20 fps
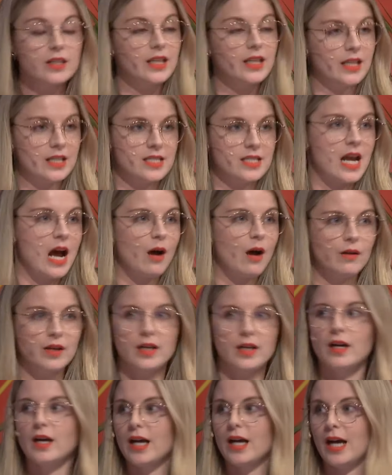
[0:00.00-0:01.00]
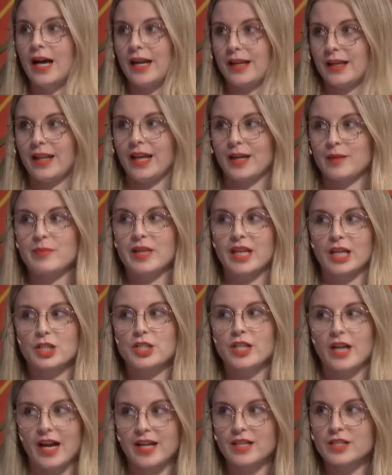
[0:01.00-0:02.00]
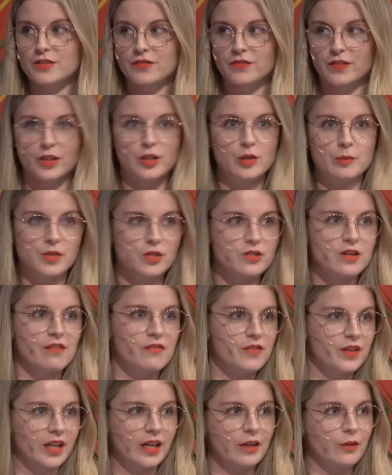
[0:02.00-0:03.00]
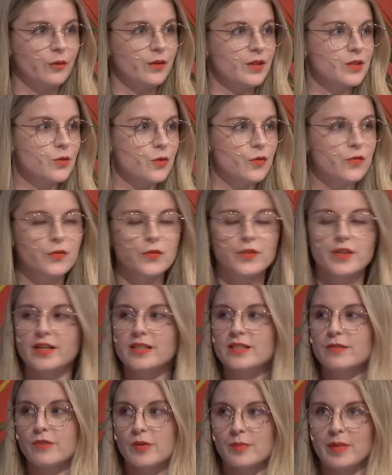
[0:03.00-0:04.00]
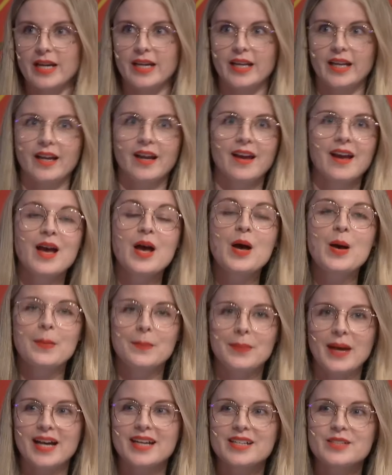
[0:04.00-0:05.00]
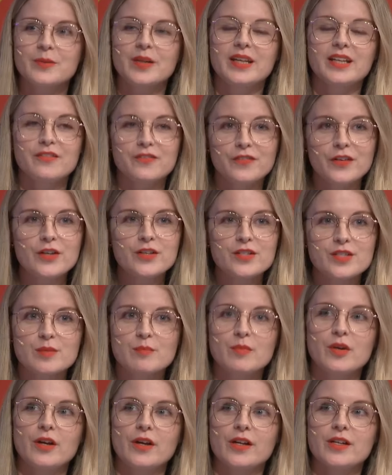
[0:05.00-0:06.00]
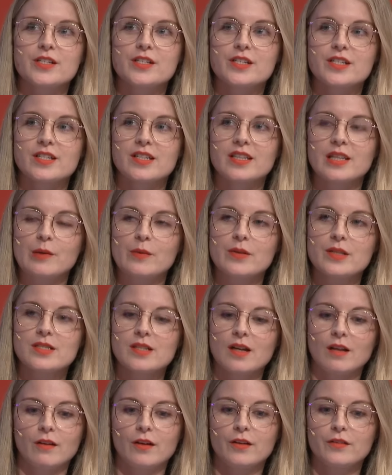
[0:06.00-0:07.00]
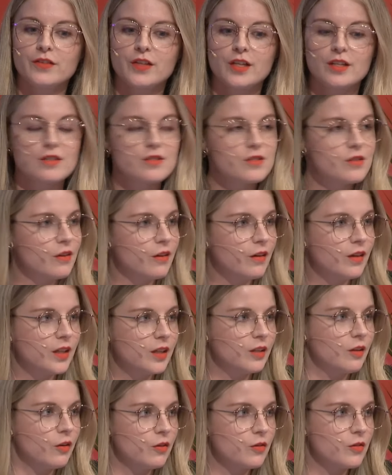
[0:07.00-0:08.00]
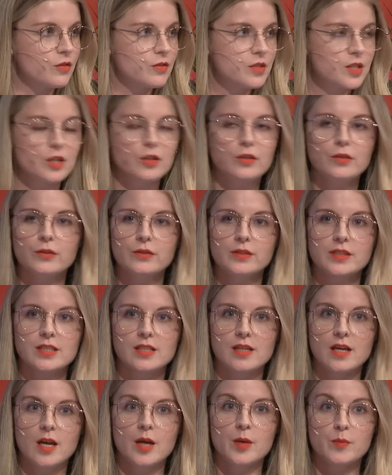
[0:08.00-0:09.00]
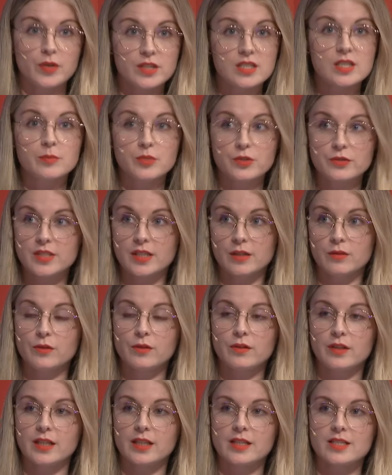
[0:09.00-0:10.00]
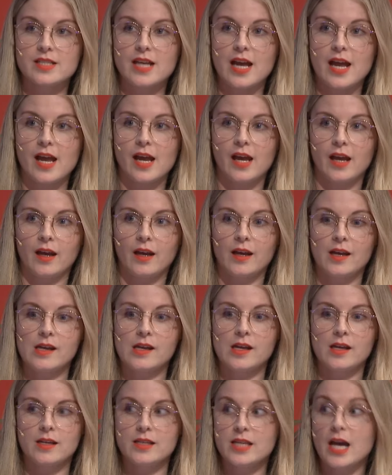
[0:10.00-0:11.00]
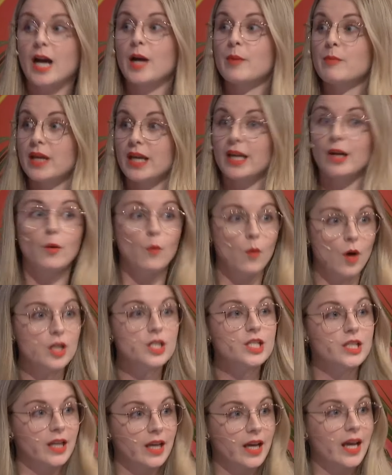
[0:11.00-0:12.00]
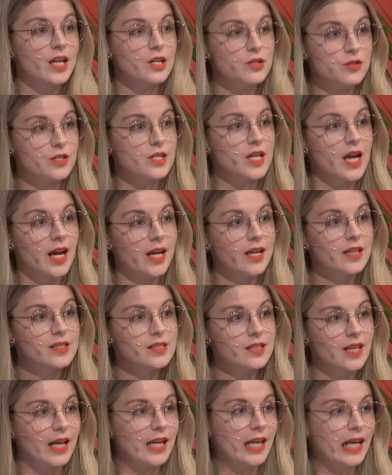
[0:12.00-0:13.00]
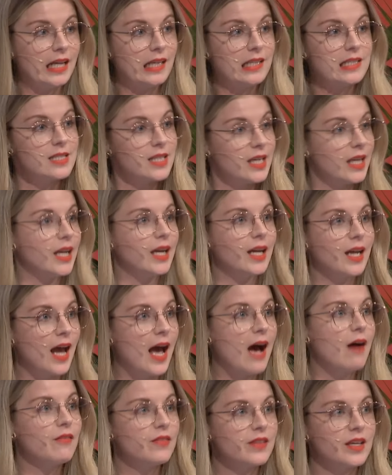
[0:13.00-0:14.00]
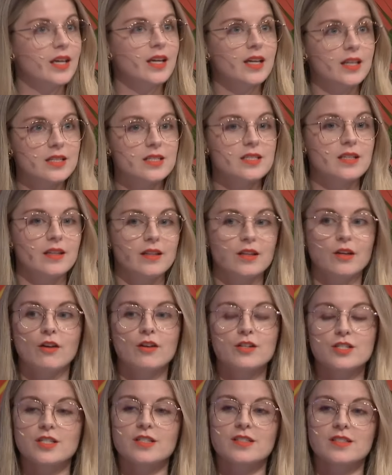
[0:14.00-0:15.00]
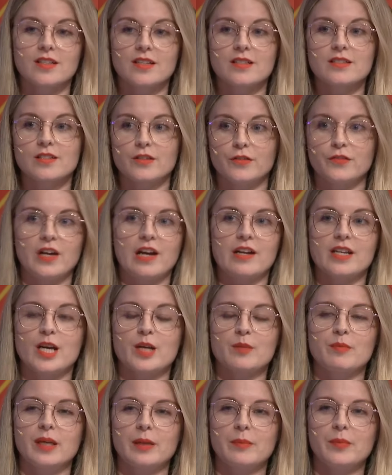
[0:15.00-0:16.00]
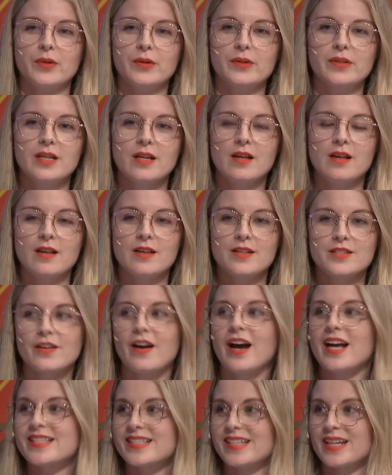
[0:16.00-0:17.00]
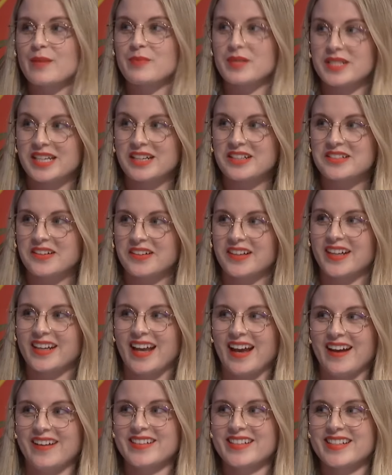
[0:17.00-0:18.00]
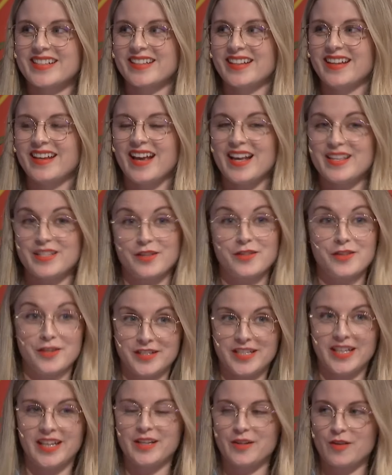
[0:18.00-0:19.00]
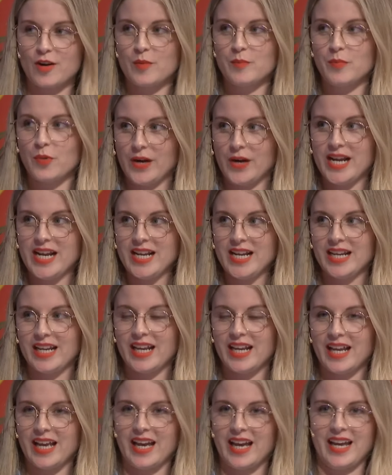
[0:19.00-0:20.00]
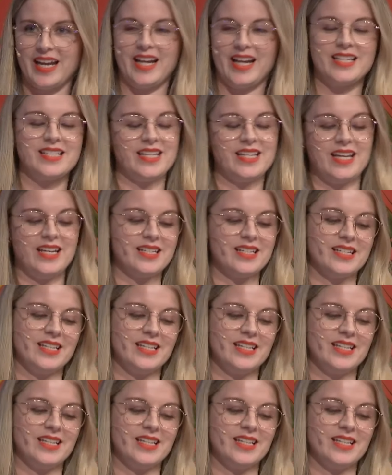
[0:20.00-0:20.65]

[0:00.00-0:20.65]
he's now being charged for human trafficking and all these awful things in Romania. But when he first emerged, there was a lot of concern in local schools, principals in Auckland saying, young men are watching Andrew Tate, and he is getting out there into the consciousness of our young people. So I set up a TikTok account as a 13-year-old boy, and I said,